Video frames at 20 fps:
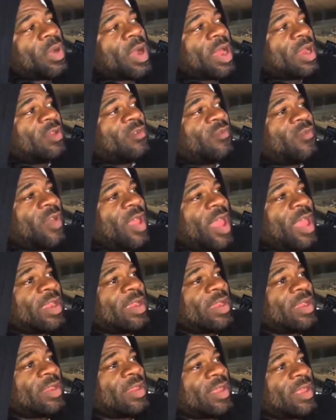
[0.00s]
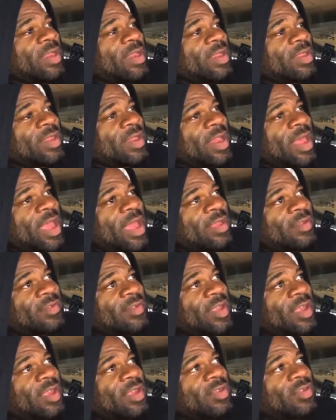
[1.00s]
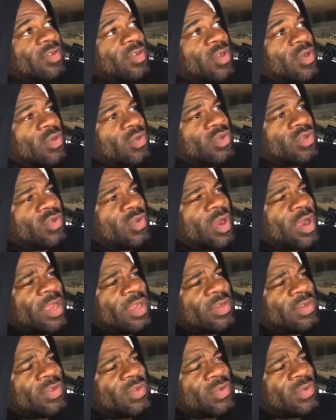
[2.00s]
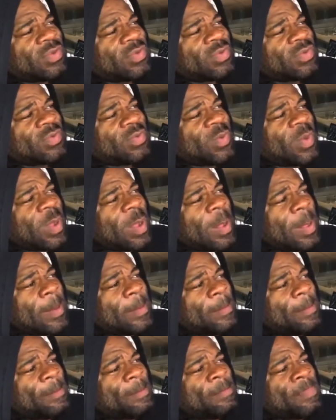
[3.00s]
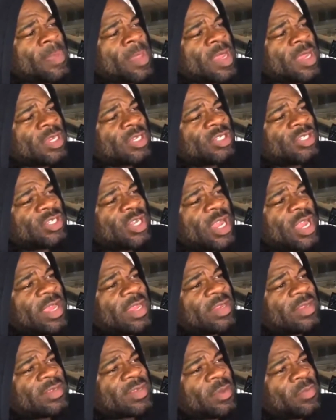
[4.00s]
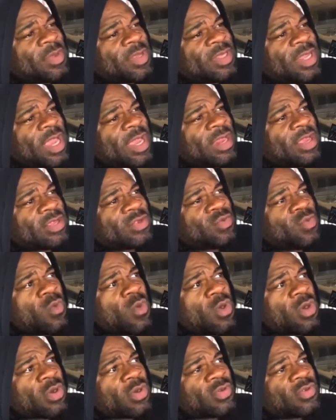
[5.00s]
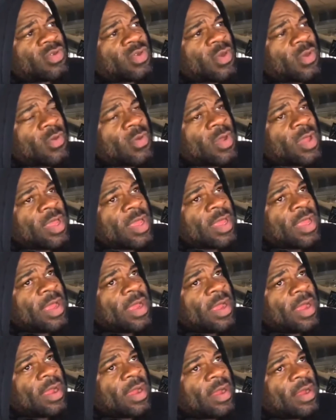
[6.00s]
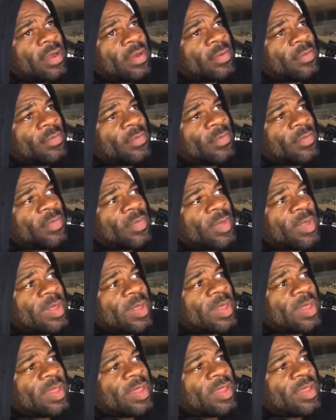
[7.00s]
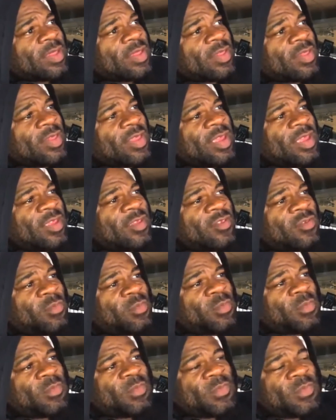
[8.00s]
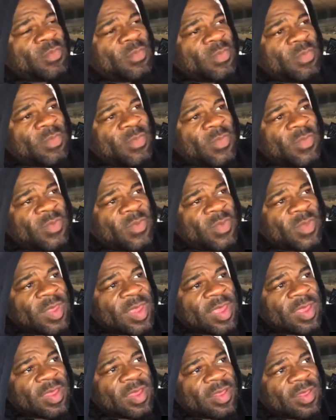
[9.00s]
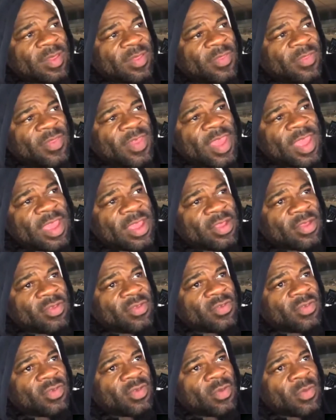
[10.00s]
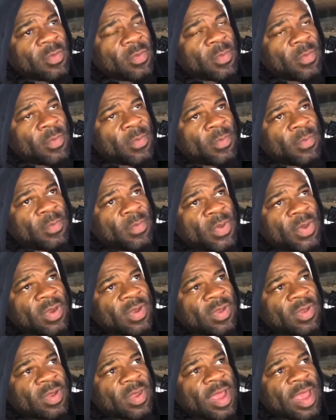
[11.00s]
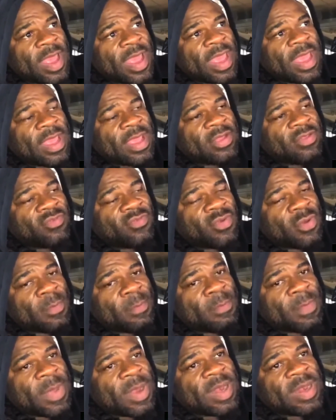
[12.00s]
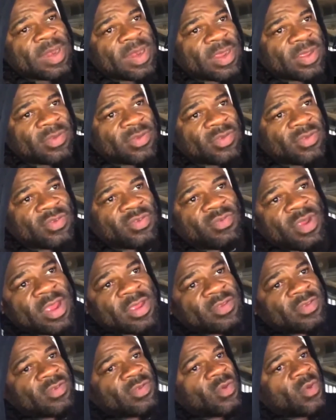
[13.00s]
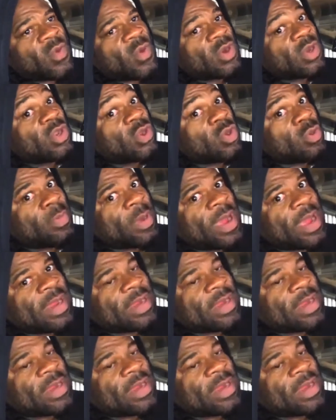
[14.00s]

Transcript: body fat, and then at the last stage, you know, trying to um, shed subcutaneous water. So um, these things put a tremendous stress on your